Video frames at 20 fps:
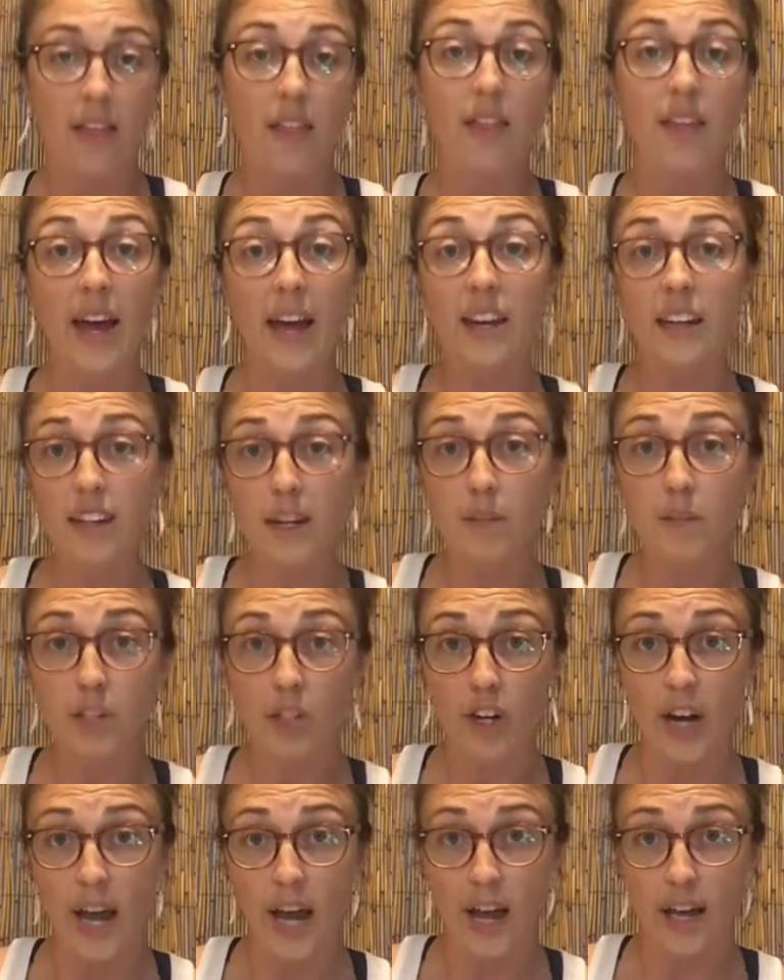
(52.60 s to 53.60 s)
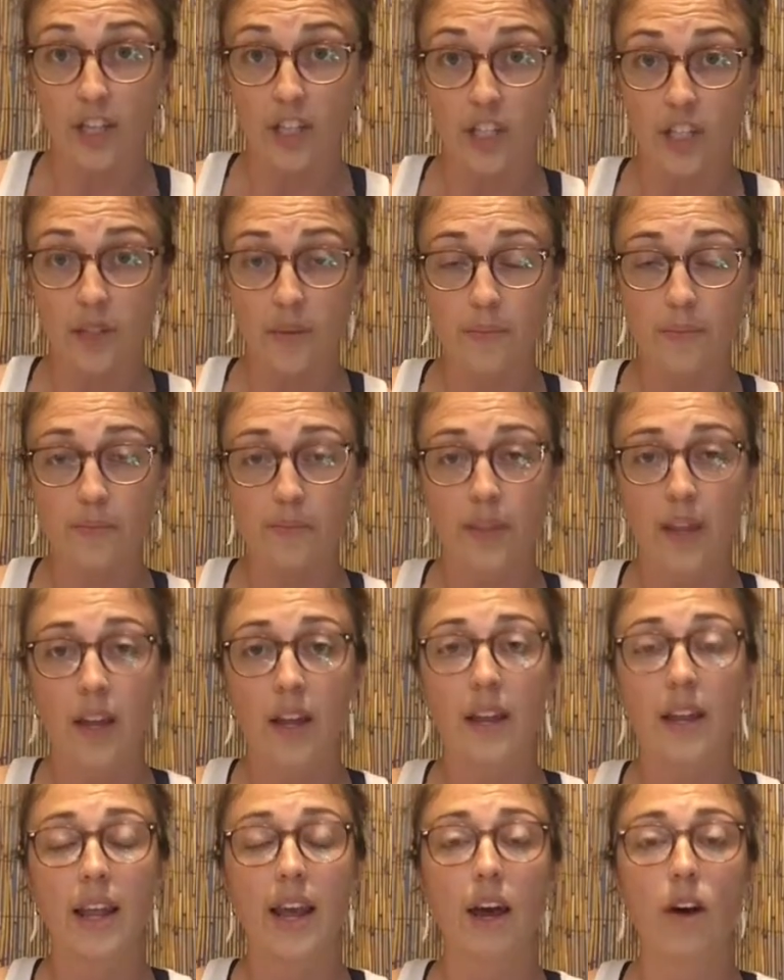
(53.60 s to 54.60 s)
Then comes your edge.
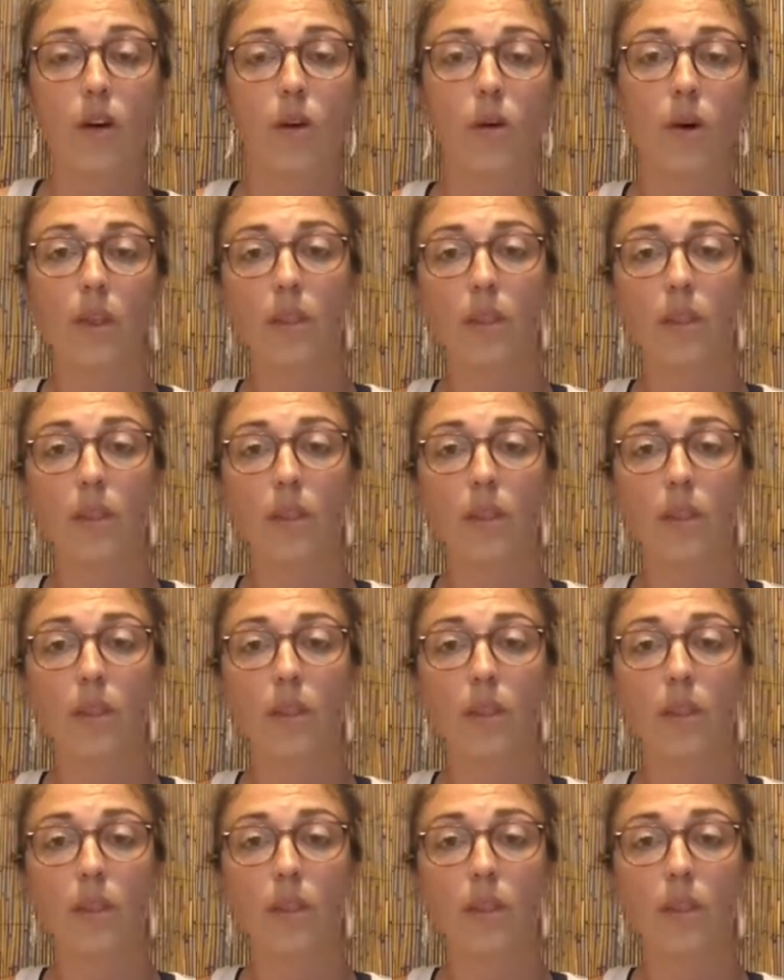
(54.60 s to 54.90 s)
Now,